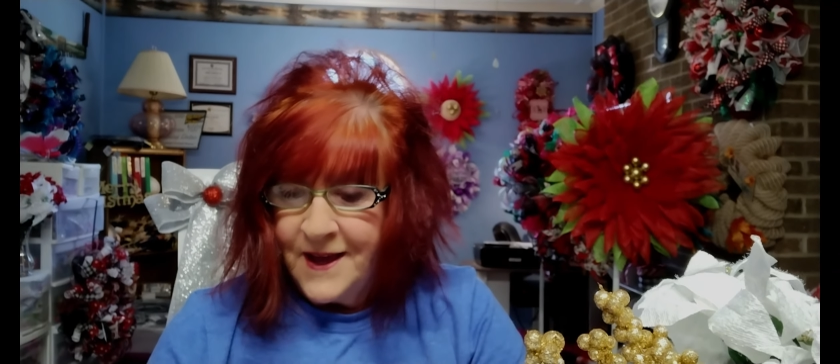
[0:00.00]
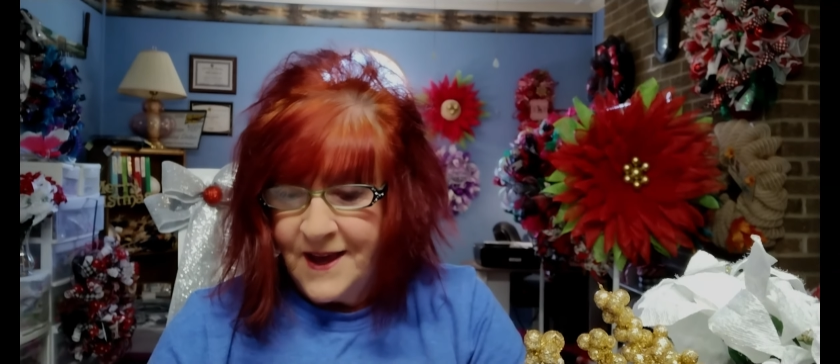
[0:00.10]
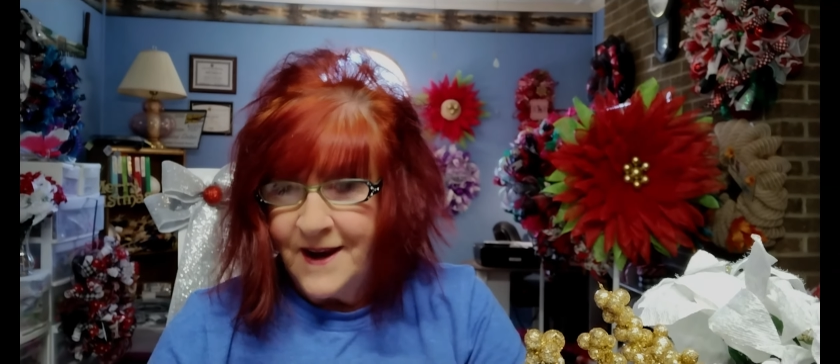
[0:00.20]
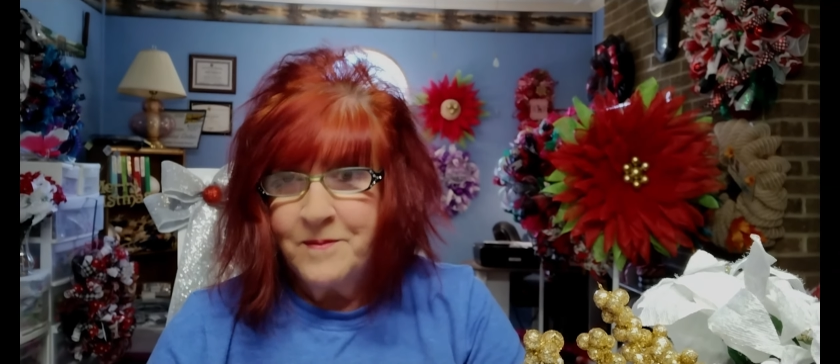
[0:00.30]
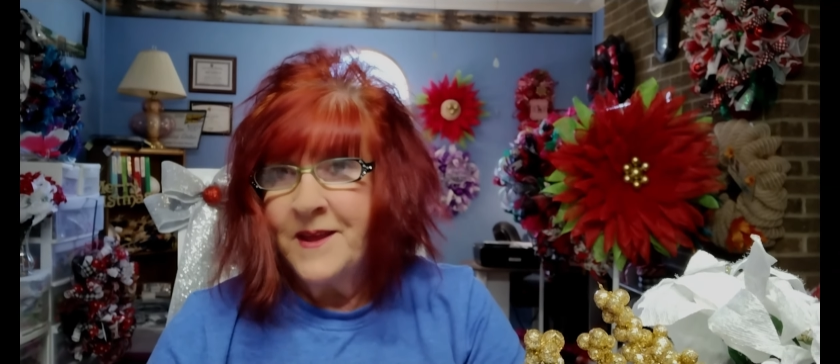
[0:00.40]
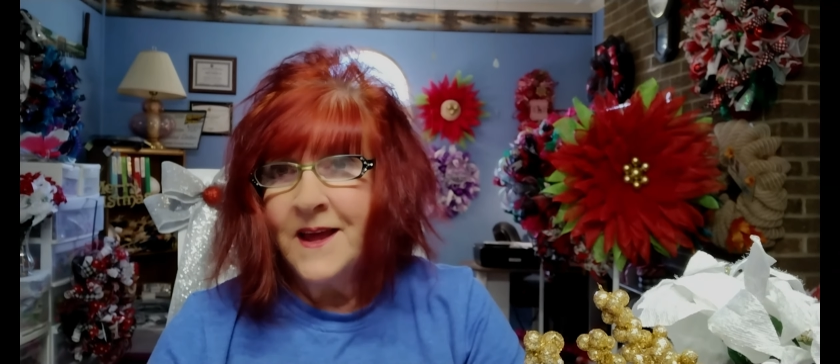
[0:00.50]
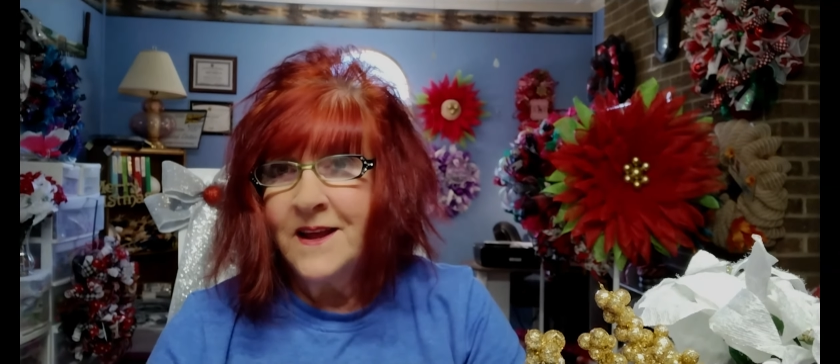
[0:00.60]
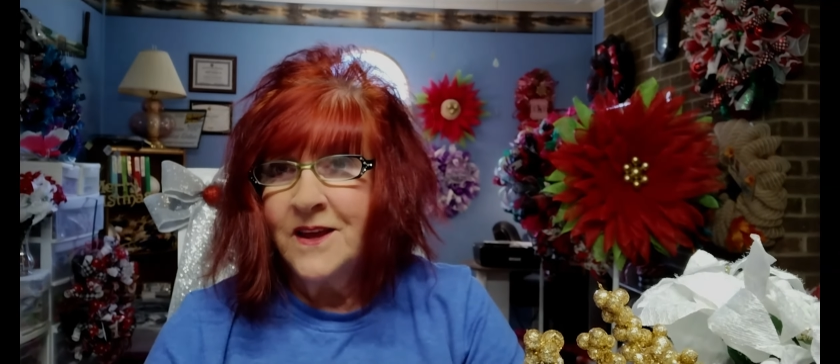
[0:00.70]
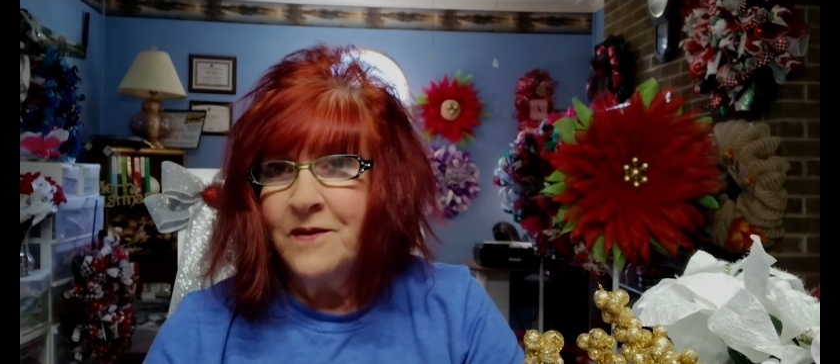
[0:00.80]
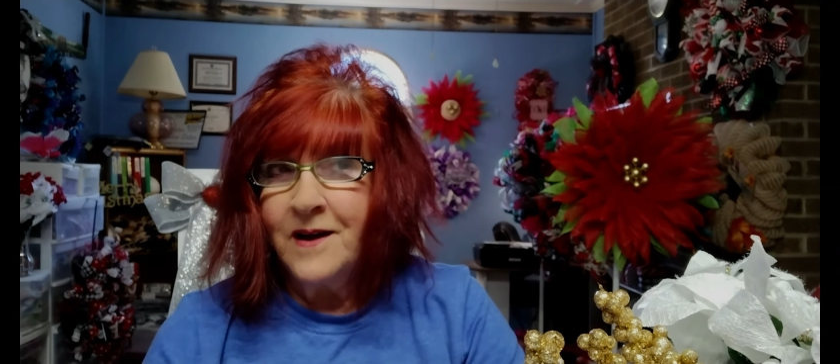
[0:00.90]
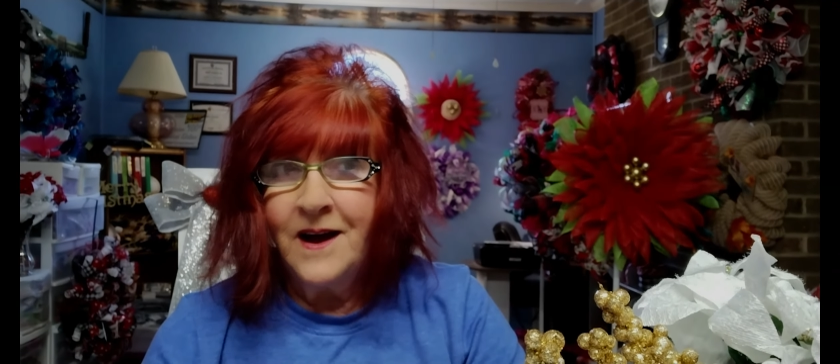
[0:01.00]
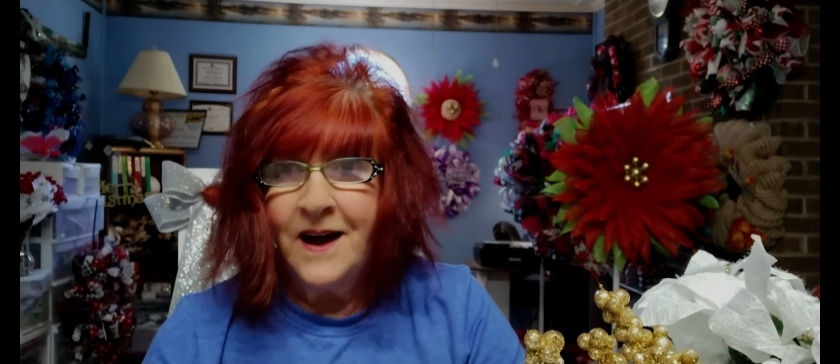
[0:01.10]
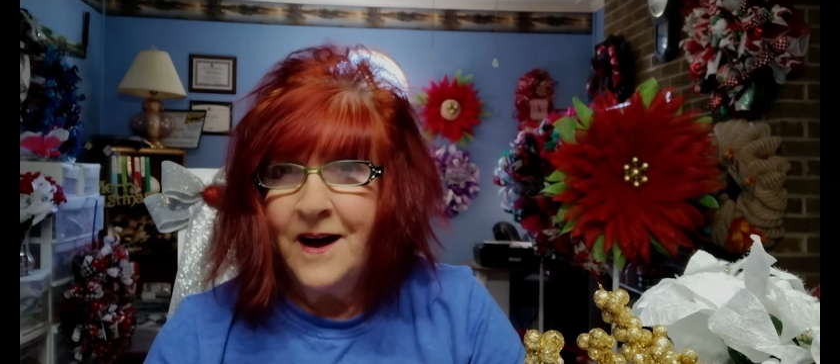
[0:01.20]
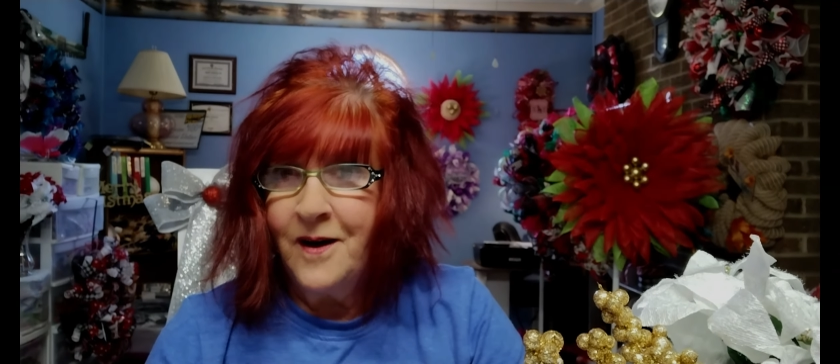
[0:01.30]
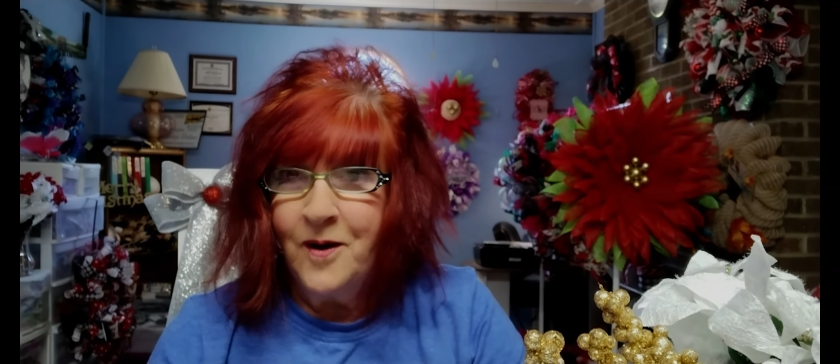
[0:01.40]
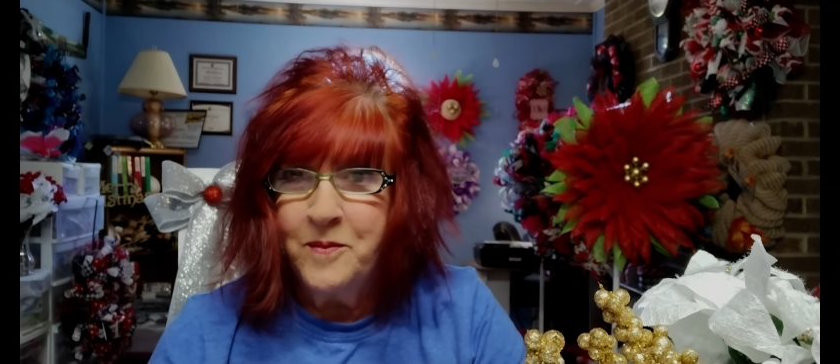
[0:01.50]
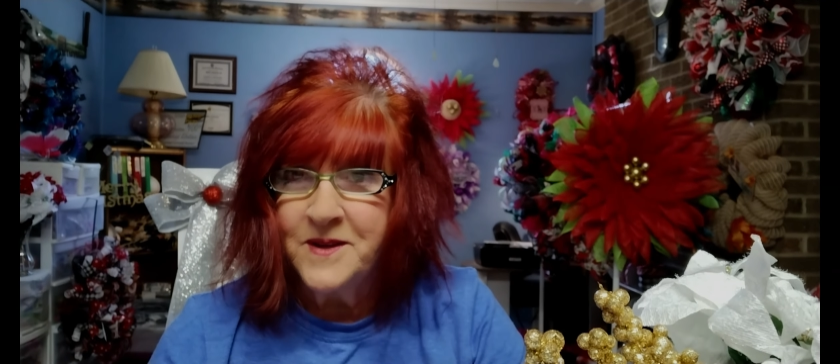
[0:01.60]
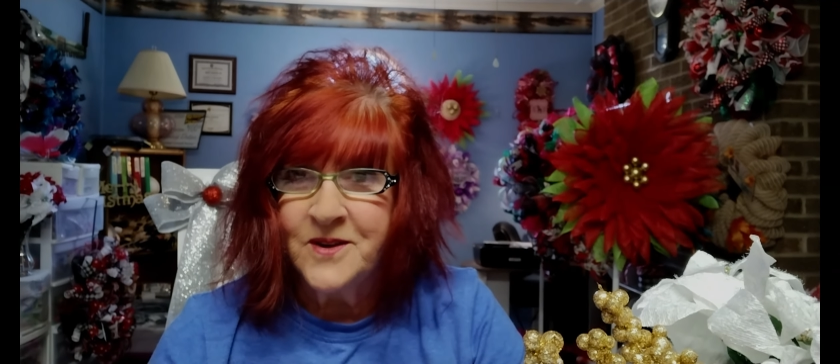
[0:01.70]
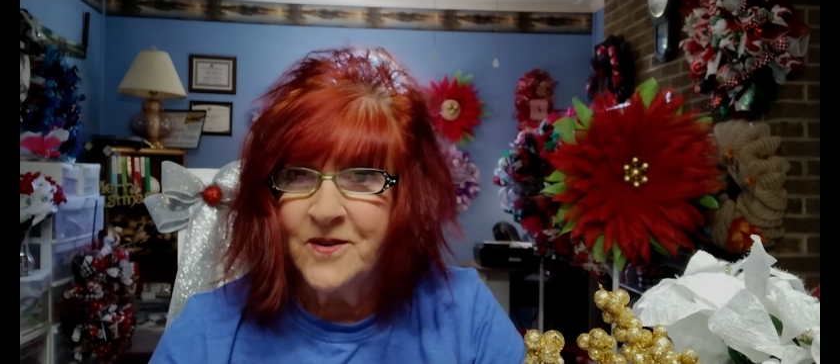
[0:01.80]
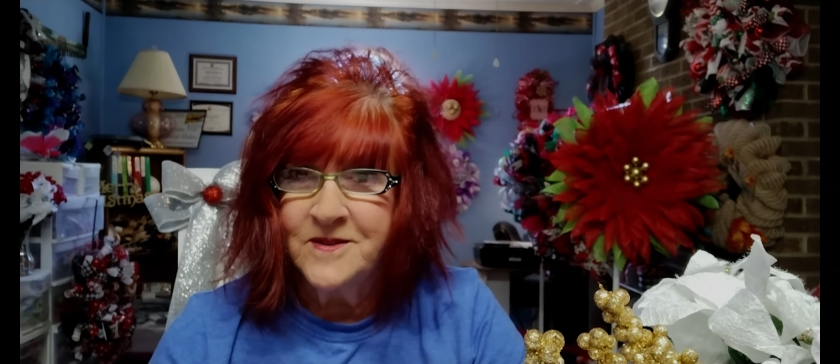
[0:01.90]
And I'm telling you, I hope
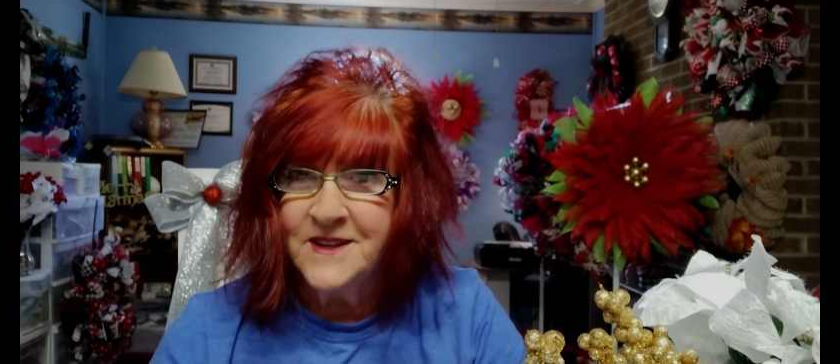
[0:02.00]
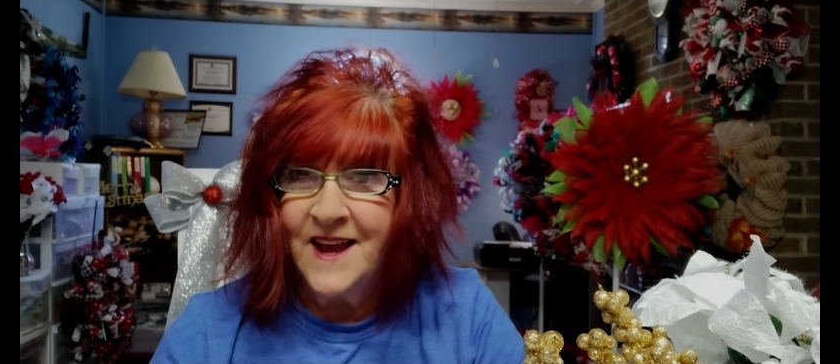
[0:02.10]
it turns